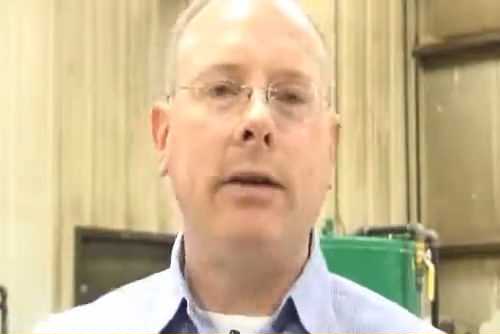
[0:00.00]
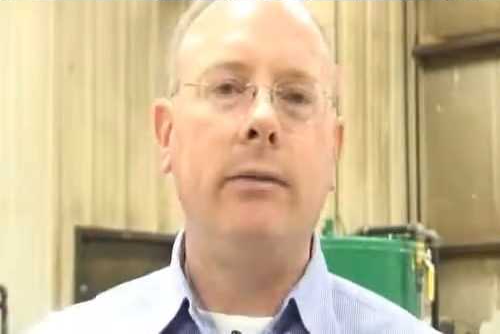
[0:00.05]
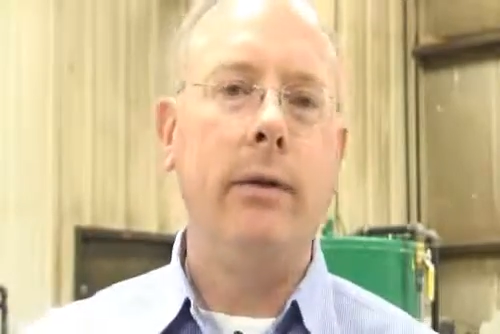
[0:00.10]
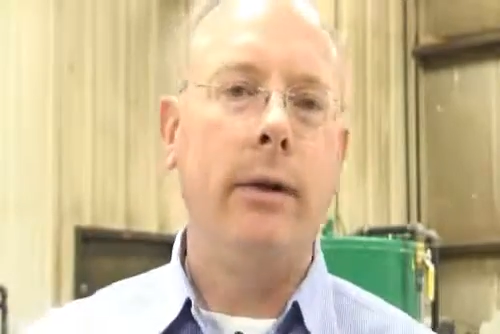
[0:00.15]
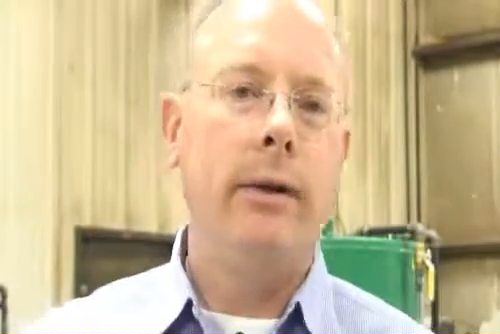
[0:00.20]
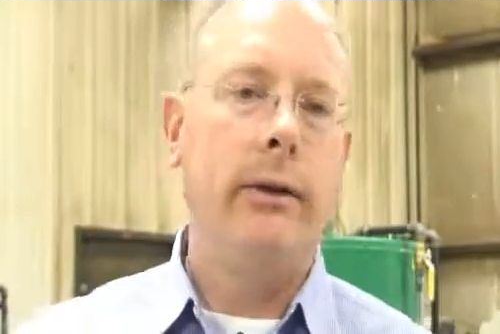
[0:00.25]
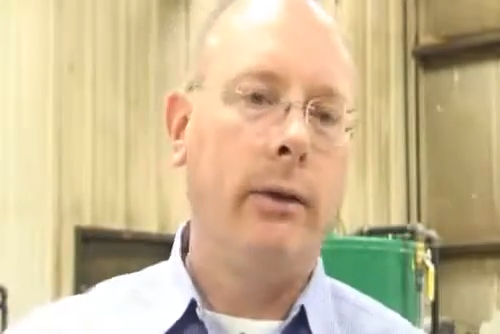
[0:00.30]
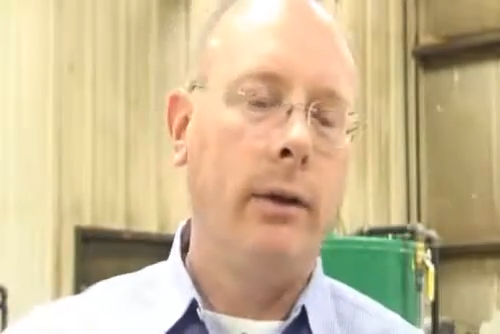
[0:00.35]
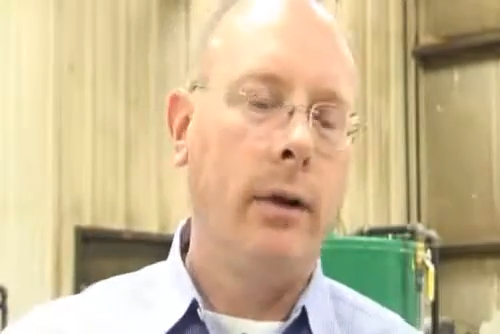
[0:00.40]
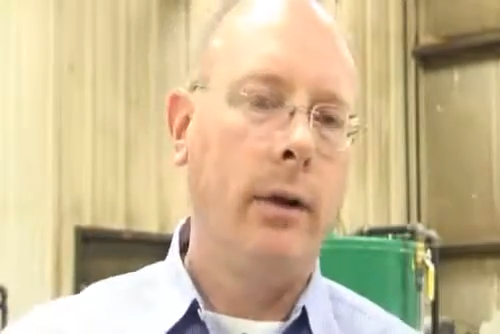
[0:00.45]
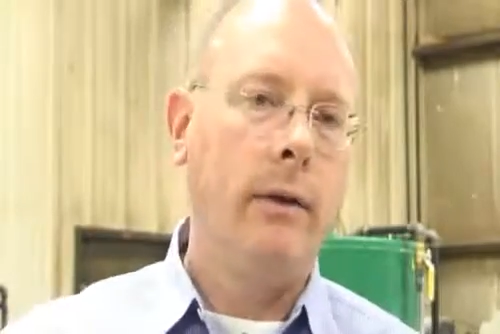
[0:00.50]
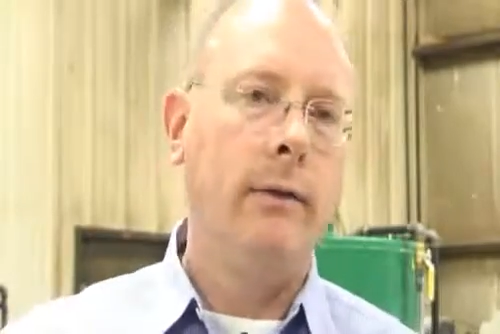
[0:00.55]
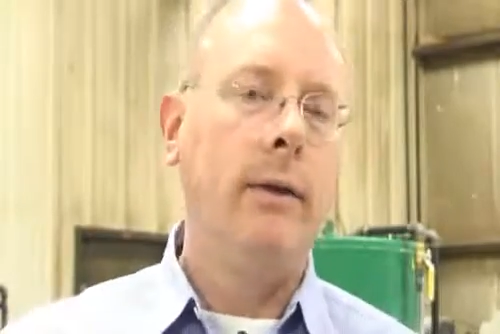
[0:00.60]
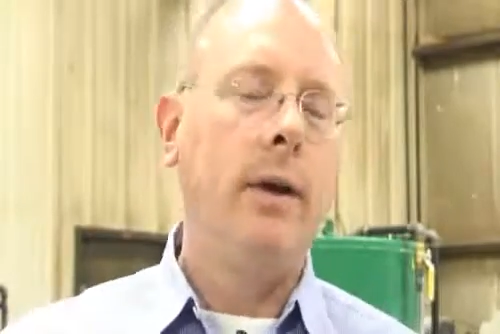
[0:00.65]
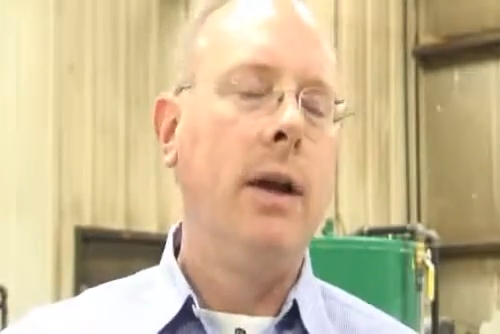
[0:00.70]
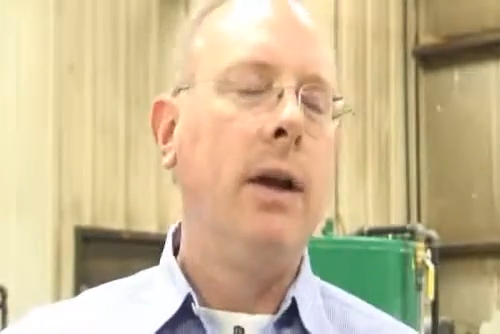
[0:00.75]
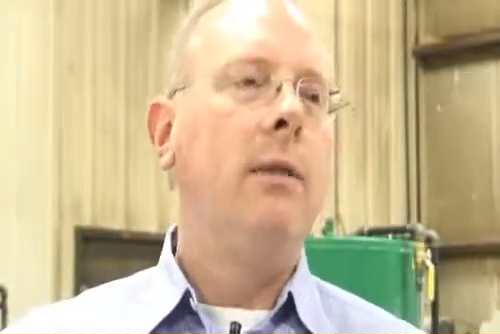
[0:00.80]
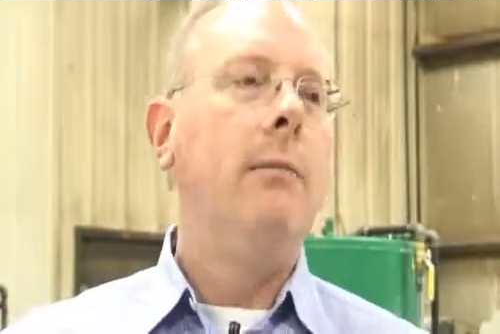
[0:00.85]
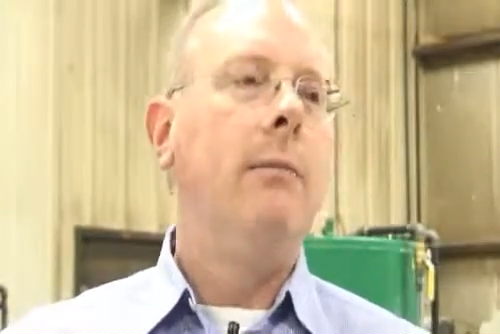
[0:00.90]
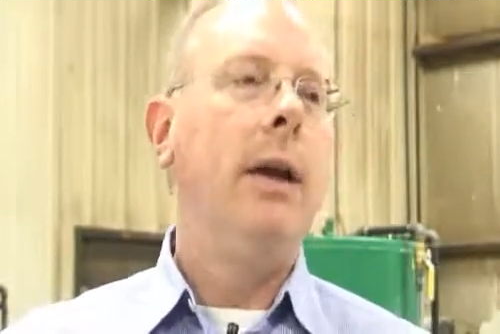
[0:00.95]
in reserve,
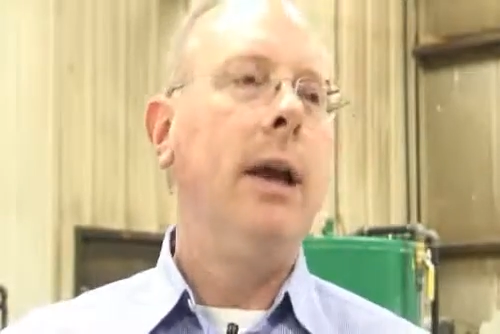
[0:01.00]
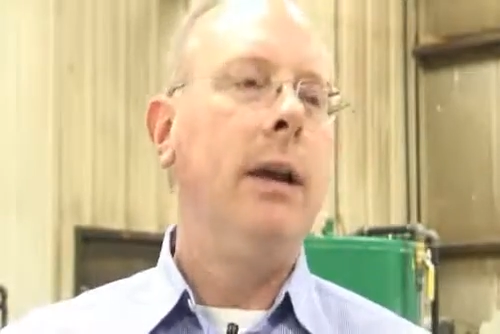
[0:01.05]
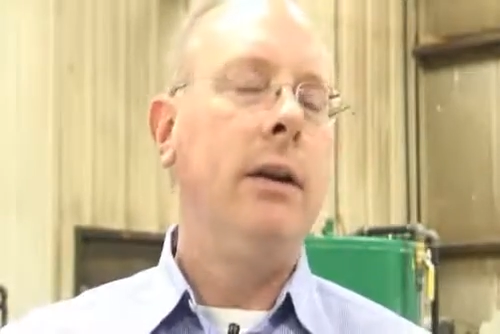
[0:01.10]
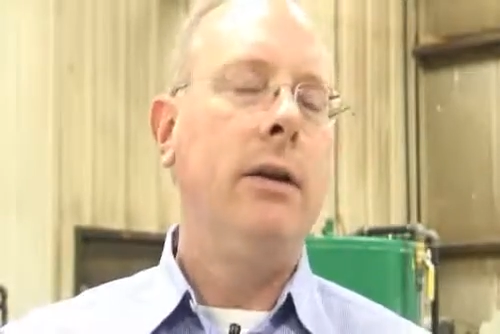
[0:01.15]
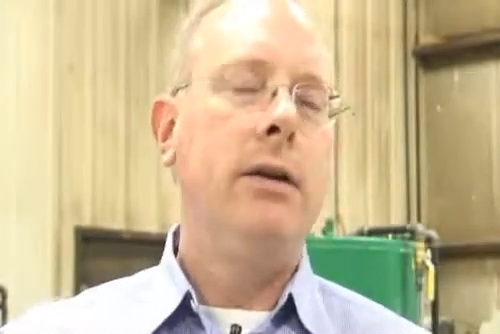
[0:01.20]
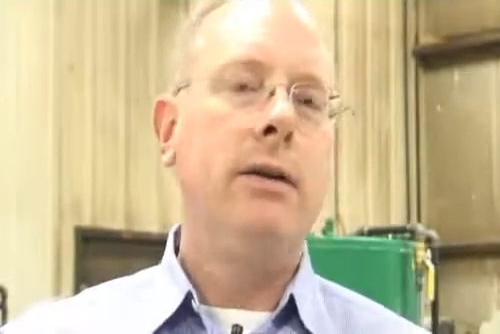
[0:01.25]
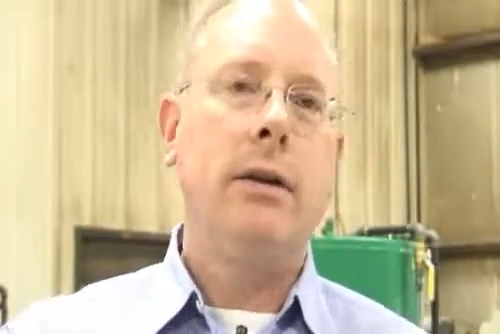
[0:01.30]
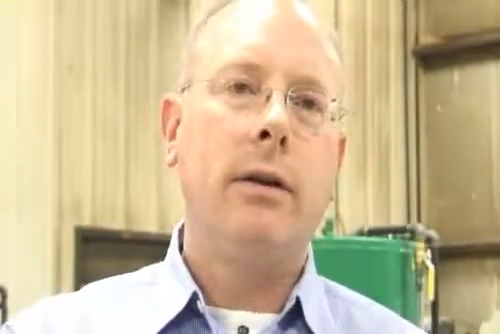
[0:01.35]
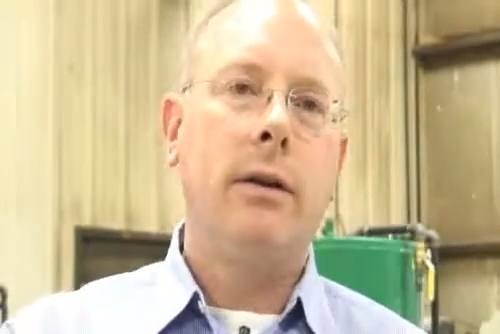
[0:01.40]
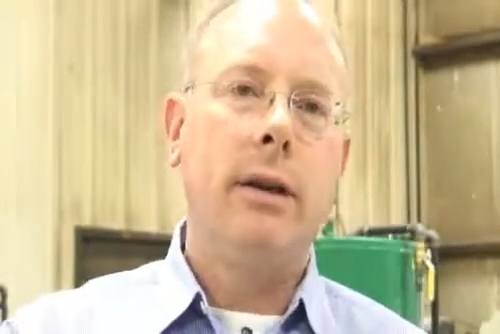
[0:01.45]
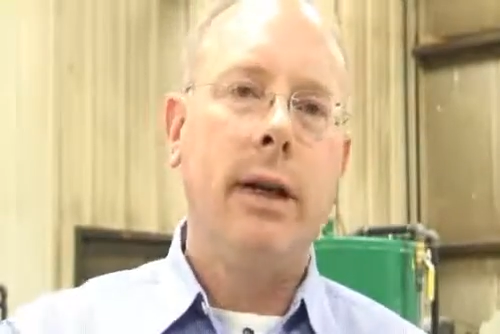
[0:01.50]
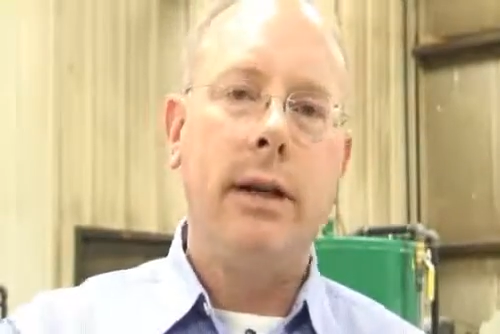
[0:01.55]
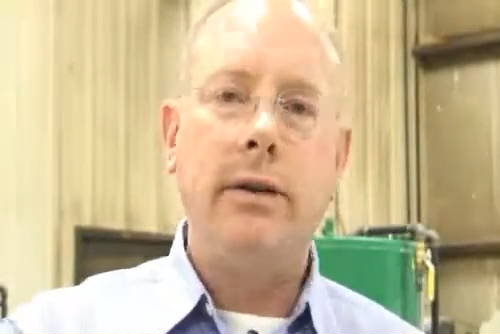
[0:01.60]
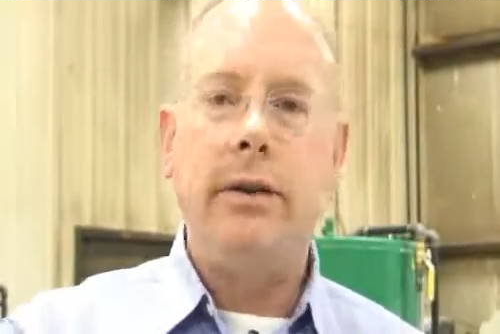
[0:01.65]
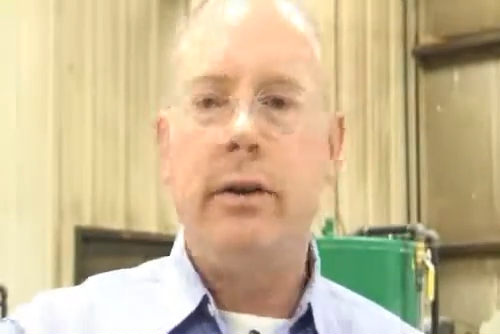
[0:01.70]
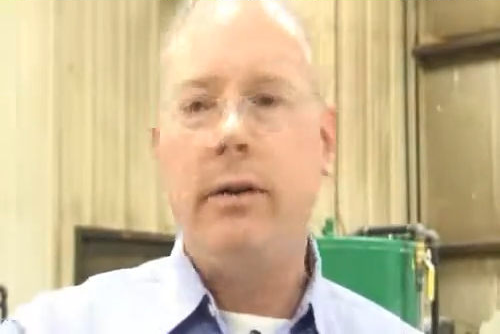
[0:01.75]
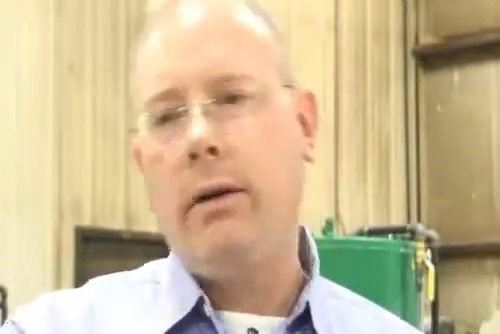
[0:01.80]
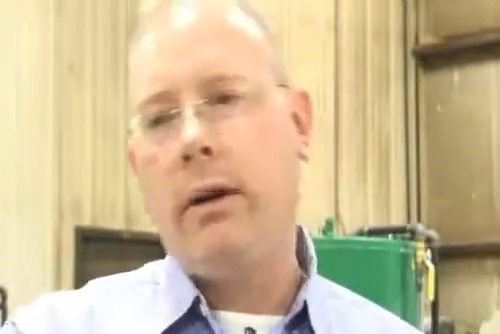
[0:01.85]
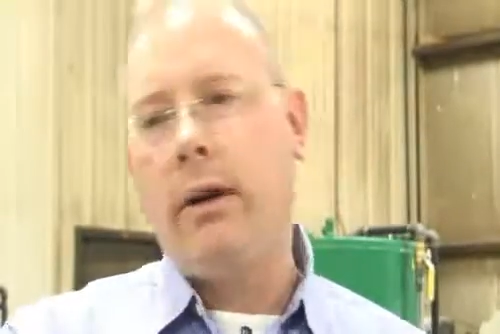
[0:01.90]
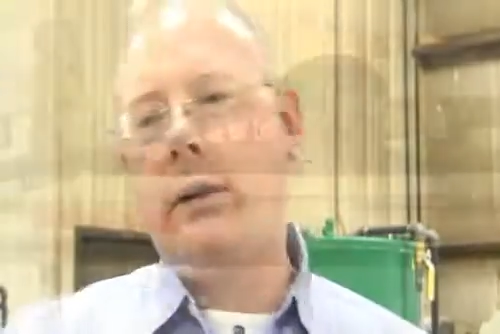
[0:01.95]
making sure that you